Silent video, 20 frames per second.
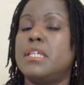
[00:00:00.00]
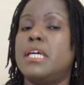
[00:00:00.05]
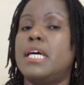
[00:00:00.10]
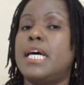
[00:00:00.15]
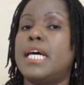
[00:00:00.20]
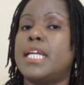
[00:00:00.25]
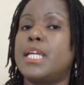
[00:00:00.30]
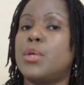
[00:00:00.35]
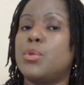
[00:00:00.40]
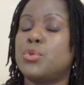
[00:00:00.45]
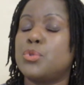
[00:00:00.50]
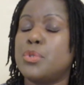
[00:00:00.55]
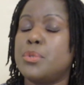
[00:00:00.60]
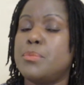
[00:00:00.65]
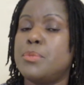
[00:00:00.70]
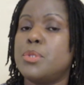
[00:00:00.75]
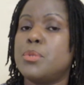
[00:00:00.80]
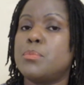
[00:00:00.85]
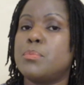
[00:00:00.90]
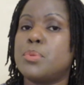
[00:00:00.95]
an
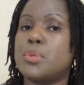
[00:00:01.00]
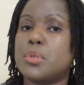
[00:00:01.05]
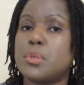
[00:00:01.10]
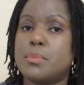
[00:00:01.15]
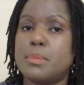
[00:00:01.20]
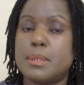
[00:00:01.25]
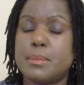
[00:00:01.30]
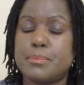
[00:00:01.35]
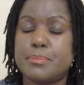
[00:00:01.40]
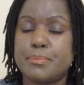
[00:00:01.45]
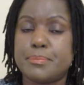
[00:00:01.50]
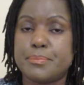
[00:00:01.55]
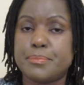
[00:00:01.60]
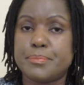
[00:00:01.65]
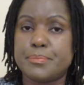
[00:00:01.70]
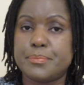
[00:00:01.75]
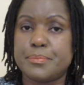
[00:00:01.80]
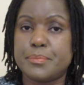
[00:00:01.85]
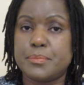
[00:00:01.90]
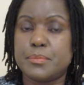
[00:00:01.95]
autoimmune problem.
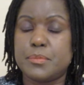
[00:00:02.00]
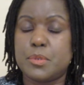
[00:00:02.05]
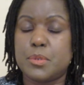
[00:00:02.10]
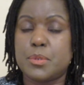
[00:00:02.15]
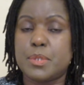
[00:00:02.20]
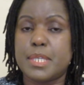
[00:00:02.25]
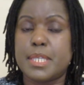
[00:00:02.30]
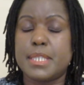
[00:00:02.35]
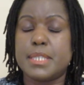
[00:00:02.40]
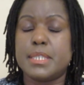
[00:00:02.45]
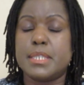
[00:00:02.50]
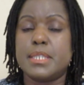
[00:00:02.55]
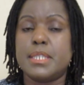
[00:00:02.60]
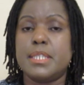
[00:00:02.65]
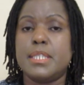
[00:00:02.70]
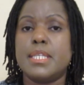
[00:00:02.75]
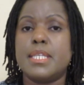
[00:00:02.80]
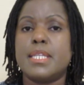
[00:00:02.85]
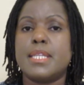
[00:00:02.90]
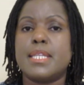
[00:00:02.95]
Alright,
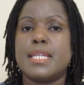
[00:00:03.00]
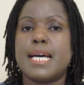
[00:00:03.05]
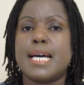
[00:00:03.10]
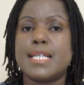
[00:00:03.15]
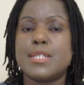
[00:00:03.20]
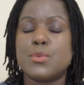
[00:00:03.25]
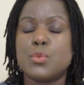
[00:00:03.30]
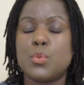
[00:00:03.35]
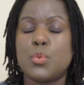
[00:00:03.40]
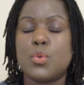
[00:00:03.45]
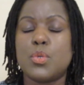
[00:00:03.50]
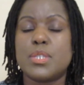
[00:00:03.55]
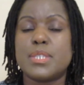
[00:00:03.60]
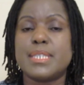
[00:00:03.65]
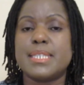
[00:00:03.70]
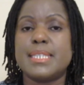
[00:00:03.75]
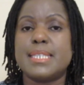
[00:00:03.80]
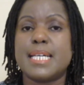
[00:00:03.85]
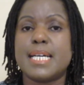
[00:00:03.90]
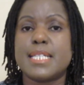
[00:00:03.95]
that's what
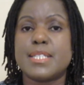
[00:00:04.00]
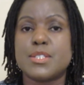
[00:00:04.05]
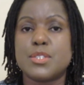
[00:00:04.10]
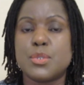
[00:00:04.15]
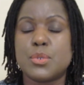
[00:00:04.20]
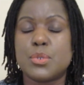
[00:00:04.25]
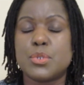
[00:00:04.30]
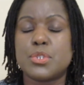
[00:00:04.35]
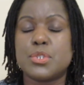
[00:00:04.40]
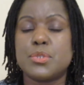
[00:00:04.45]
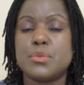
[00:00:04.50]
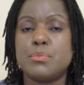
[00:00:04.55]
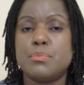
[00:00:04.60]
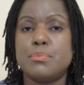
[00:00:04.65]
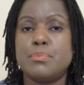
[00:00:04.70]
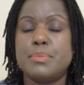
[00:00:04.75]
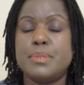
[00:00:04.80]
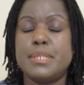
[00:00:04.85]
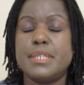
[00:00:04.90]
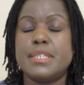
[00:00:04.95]
it
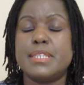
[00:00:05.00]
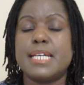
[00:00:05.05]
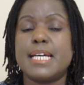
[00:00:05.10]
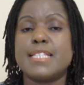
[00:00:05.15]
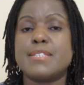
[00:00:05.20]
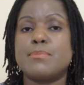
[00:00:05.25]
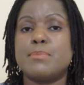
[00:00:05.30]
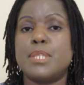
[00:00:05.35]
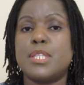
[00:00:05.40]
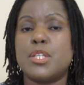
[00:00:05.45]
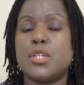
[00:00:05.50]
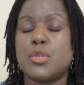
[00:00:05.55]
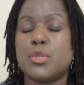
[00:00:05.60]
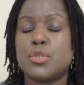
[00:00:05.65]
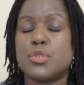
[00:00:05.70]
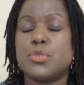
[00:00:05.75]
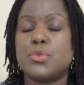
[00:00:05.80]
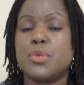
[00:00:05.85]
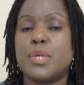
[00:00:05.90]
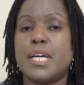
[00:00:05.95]
has been
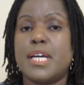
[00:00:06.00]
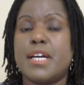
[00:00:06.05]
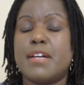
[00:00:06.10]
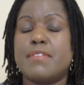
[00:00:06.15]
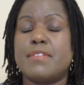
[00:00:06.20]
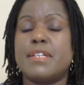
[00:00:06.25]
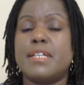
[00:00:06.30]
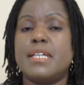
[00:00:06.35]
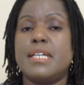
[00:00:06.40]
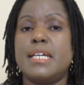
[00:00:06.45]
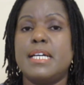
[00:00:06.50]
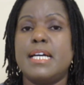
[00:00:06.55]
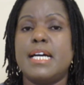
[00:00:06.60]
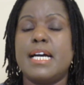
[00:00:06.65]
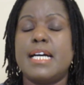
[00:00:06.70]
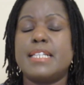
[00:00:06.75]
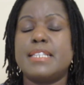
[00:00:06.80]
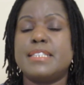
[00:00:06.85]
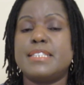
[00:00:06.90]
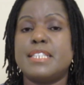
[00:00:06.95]
taught to her.
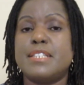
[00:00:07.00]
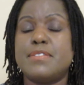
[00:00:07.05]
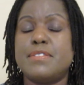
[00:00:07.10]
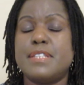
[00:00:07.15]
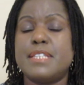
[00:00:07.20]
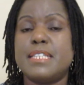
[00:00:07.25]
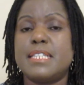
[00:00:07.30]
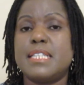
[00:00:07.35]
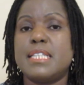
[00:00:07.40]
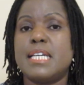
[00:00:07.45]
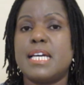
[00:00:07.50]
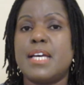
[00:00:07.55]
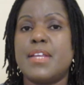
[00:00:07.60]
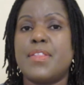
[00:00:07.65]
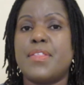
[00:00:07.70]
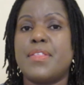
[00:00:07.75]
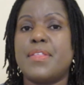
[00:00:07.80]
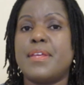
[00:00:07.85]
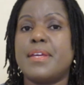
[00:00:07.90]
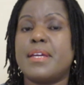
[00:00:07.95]
And definitely I
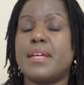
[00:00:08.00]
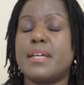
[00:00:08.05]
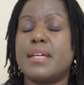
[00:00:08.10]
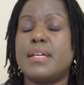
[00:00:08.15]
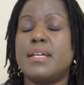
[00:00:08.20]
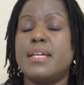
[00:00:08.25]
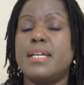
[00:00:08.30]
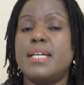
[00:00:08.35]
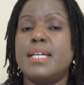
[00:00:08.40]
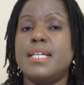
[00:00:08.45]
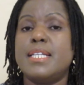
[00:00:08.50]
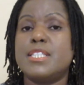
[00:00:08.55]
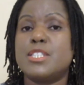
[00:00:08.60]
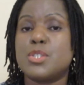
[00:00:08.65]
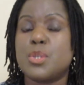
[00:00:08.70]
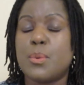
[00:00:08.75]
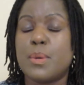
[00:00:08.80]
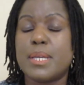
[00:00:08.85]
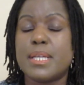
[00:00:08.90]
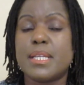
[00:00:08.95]
think it's
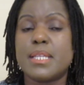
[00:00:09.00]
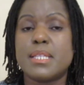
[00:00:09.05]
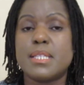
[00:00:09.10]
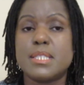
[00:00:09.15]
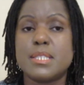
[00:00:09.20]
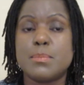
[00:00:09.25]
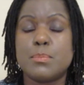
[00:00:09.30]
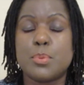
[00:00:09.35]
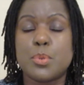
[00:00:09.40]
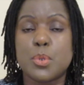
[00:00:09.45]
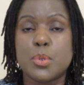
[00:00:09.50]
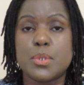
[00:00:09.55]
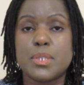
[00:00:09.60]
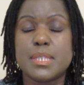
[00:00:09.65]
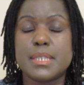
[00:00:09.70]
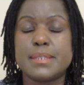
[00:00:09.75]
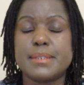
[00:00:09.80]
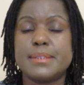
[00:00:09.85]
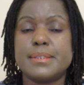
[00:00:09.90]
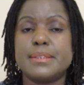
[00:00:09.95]
no wonder this
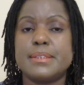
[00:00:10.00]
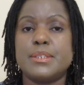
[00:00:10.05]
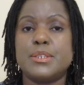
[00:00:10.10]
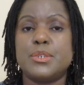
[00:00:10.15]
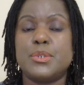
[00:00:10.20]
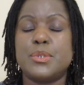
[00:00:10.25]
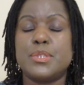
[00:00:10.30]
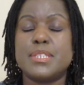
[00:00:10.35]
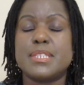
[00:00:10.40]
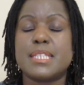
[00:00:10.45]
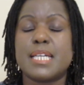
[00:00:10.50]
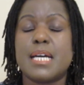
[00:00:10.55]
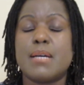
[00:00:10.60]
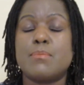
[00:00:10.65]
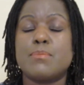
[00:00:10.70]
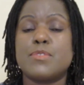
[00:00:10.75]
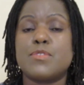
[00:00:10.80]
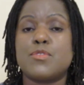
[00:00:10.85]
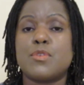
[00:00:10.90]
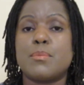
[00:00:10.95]
product, it
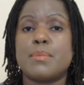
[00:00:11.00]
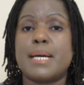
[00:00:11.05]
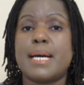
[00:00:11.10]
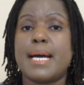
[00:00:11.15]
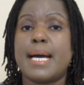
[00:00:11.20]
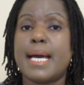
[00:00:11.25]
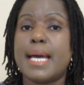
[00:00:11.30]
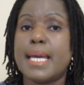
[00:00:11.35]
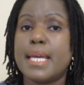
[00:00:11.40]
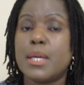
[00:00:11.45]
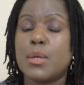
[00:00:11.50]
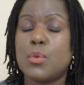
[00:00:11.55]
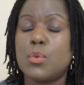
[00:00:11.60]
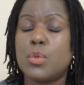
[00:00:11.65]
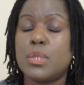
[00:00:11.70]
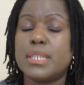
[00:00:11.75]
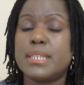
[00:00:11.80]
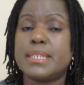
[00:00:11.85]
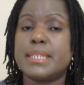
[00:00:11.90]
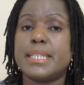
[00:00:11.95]
comes from a high
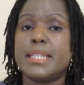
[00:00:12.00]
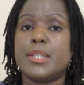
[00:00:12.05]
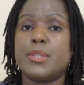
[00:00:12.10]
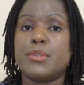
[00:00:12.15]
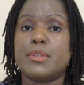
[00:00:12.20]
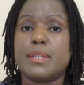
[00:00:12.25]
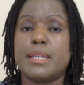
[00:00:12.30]
quality health